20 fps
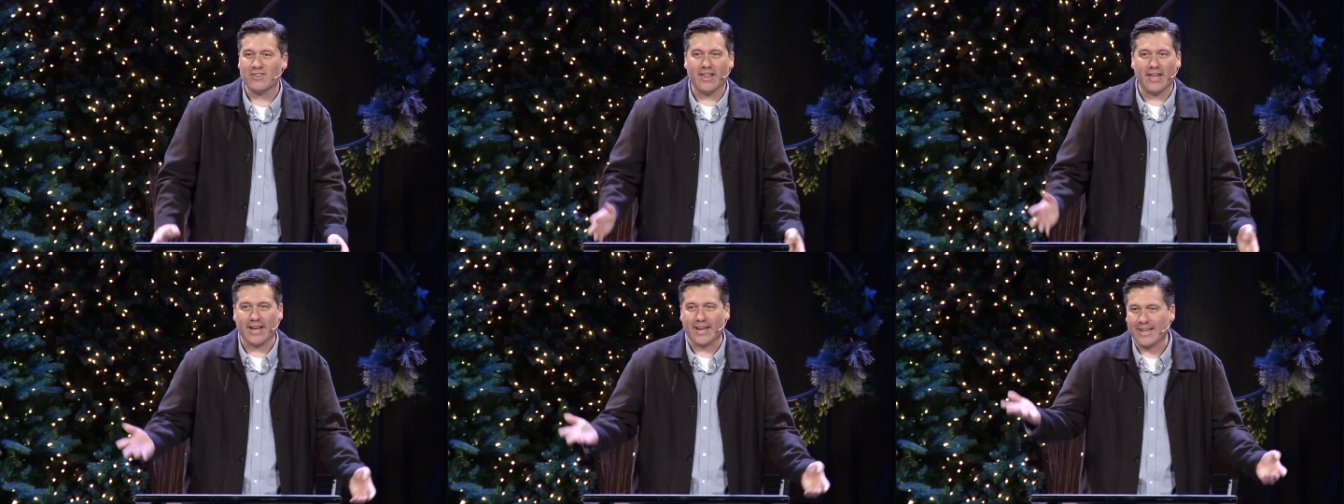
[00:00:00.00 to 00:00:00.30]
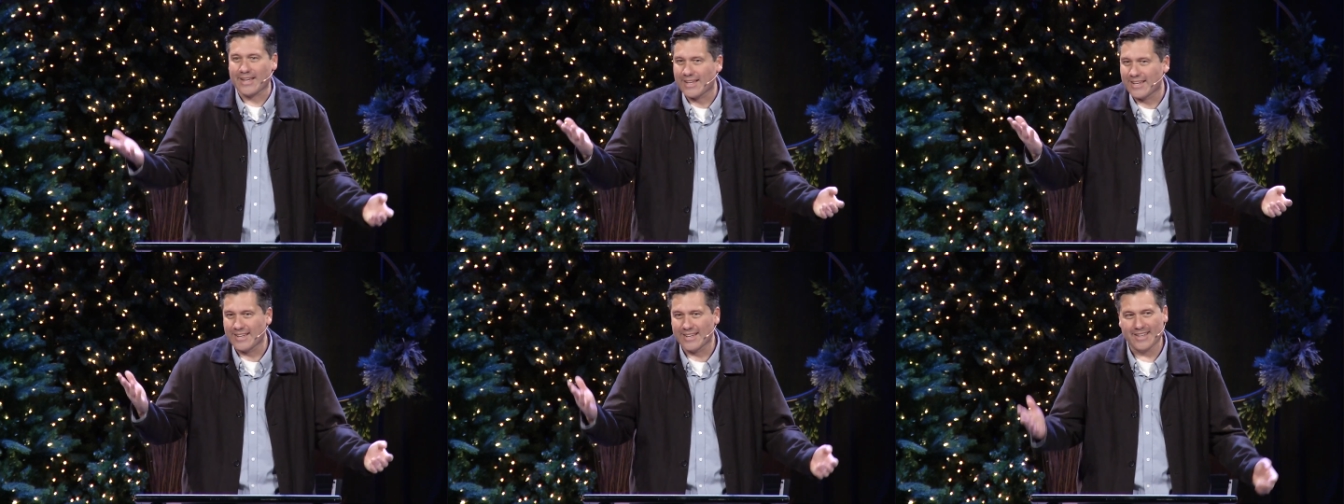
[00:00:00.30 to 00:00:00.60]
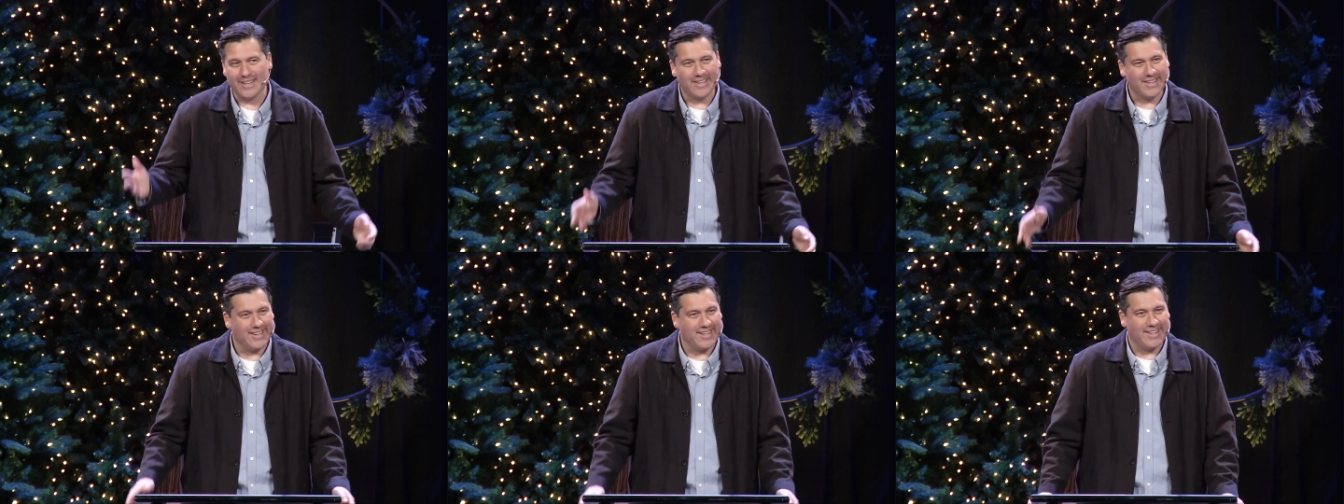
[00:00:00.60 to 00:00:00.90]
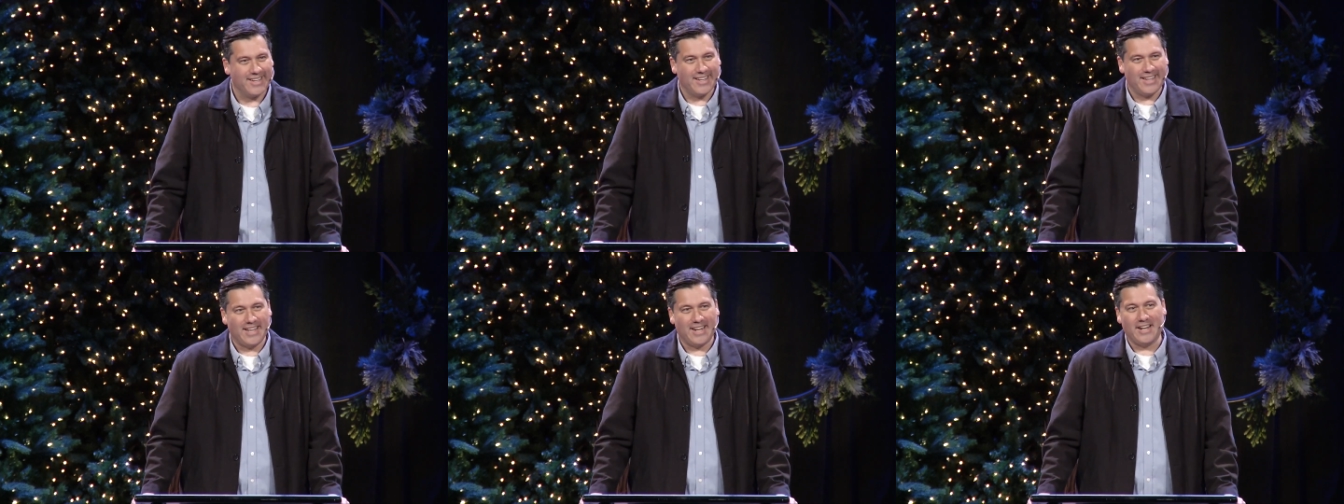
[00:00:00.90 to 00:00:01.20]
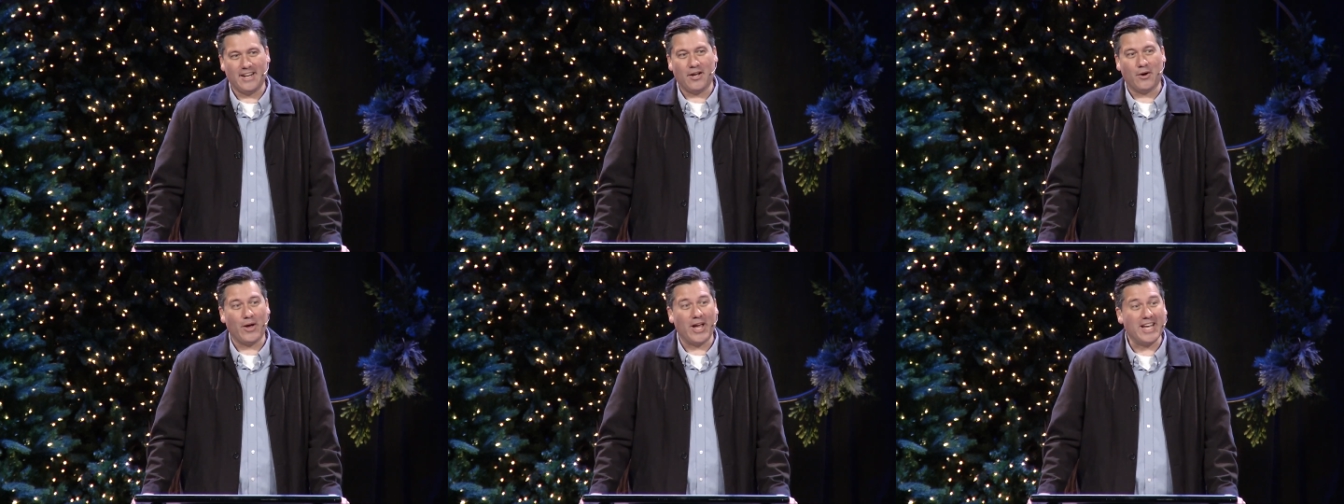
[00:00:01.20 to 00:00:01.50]
like, I
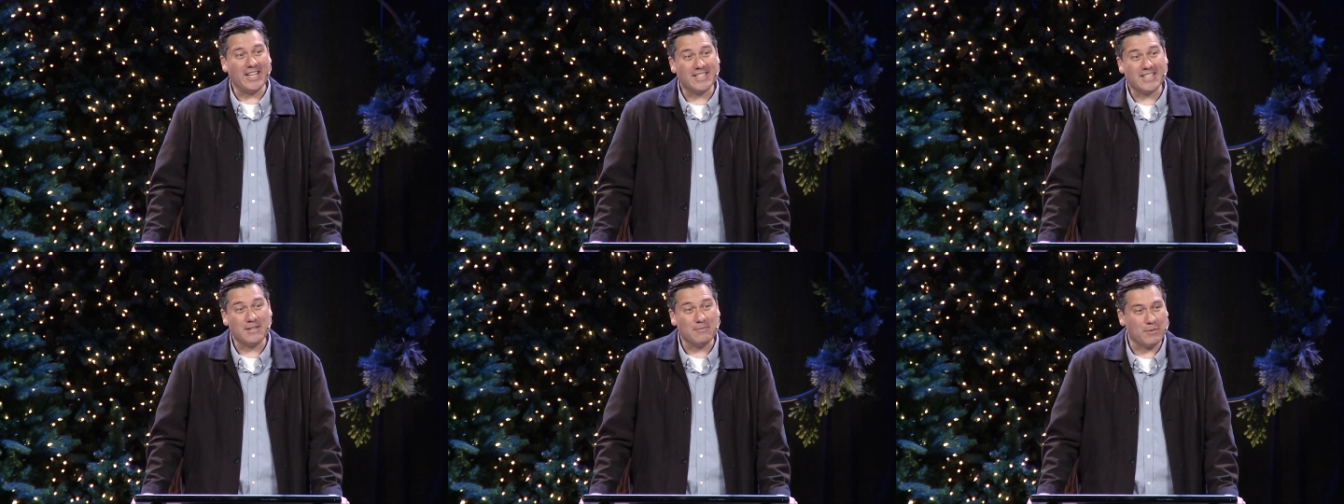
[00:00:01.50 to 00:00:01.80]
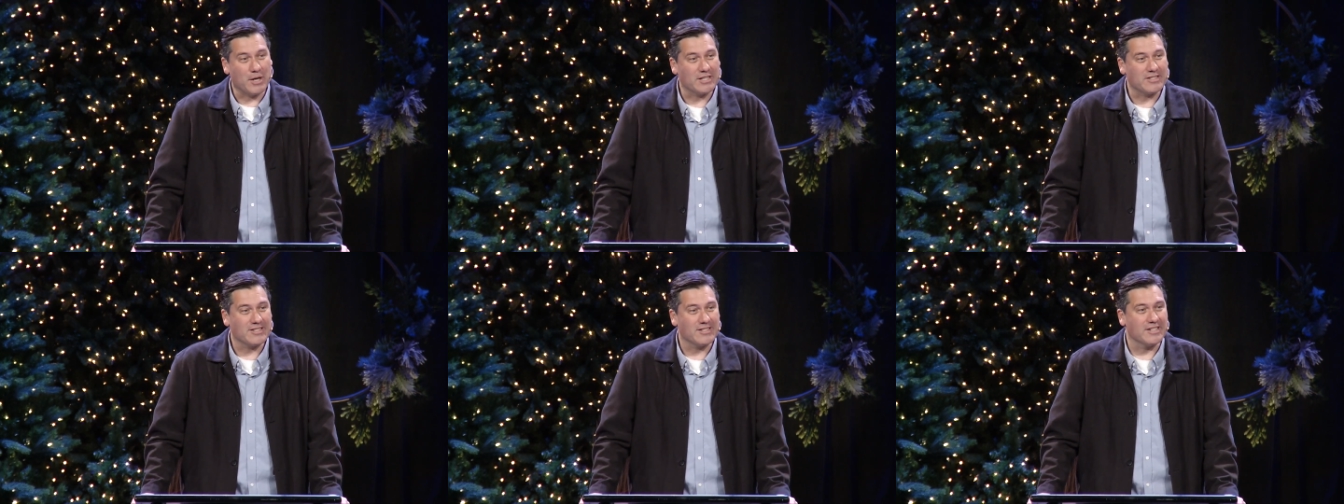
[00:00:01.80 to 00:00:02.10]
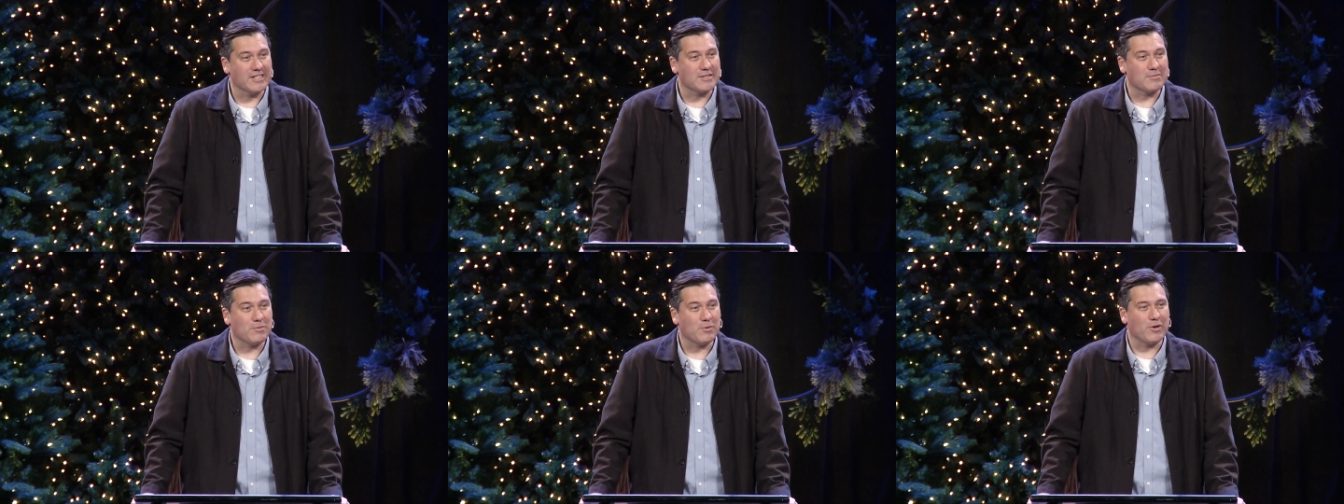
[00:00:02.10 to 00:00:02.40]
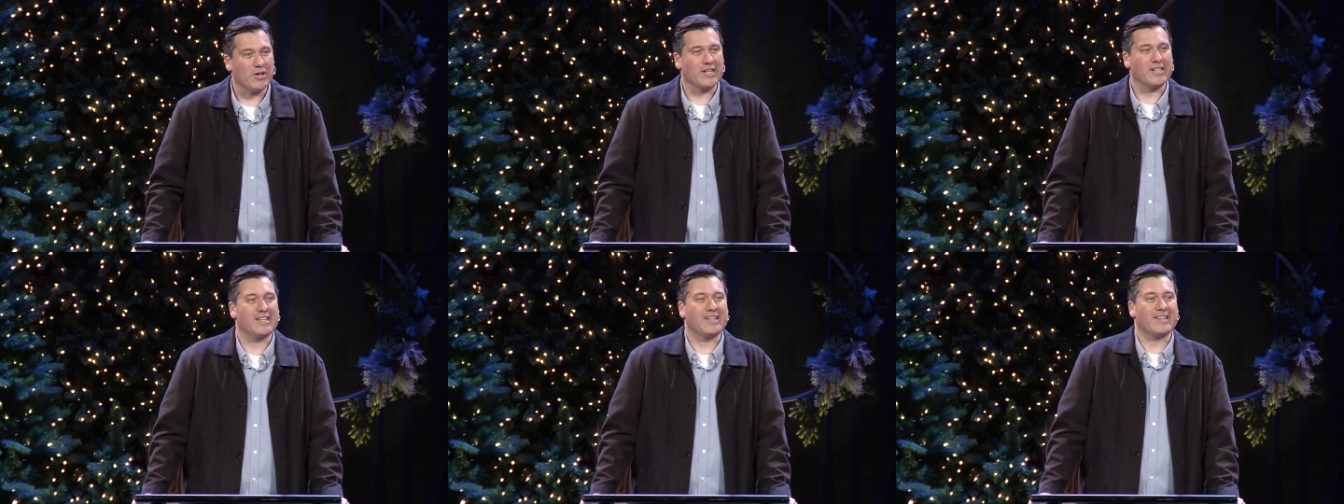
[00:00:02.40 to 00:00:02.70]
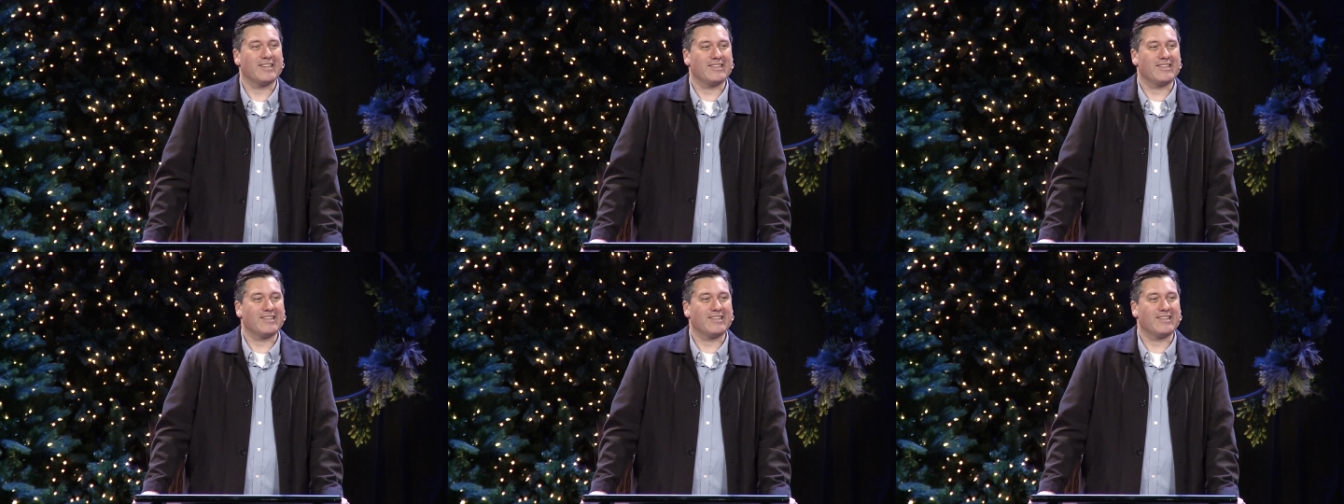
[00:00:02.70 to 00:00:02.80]
don't know, 18 months at this point.